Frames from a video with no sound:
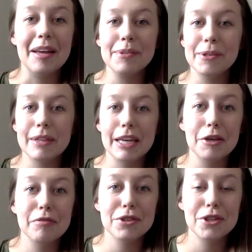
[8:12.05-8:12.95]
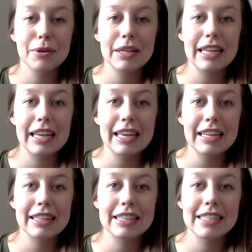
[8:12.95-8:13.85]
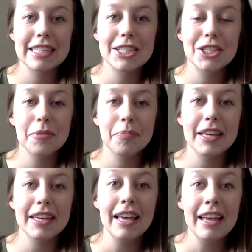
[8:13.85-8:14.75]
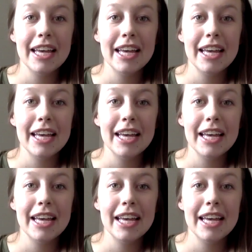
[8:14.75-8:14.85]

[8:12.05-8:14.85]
So thank you for tuning in and listening to me.